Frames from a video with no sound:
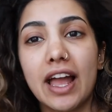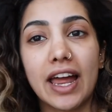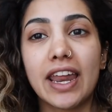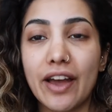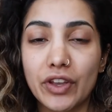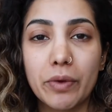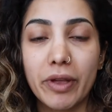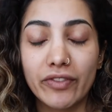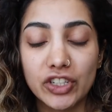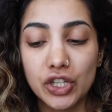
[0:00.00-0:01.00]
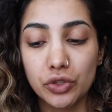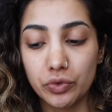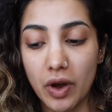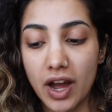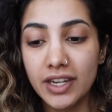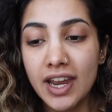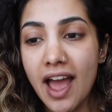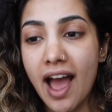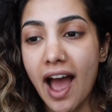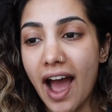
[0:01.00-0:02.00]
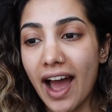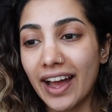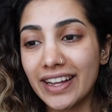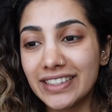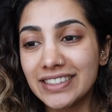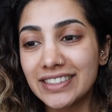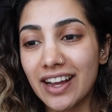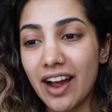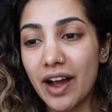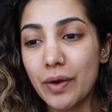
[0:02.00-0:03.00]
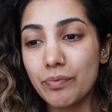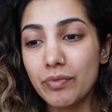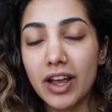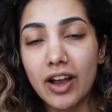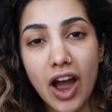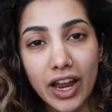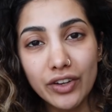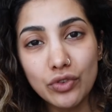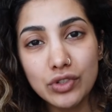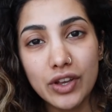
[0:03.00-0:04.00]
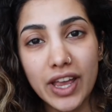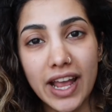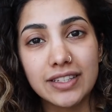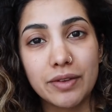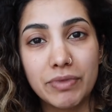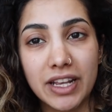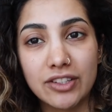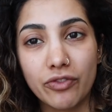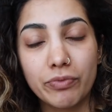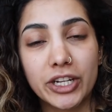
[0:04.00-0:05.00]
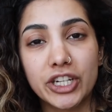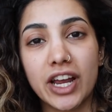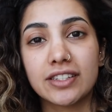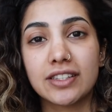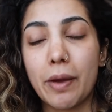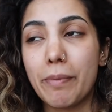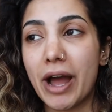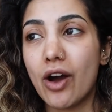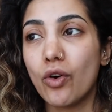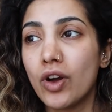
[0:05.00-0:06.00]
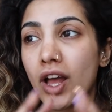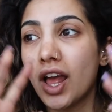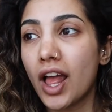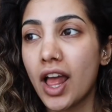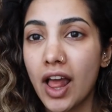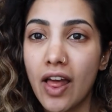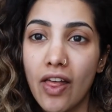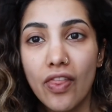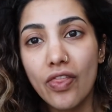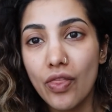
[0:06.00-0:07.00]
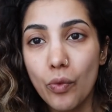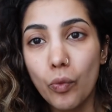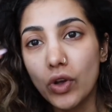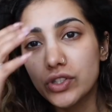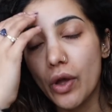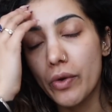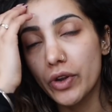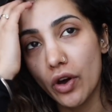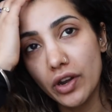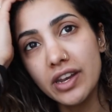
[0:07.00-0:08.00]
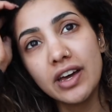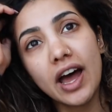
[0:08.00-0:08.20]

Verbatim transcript: and having a bit of a chilled one, and kind of also getting some things off my chest about what's going on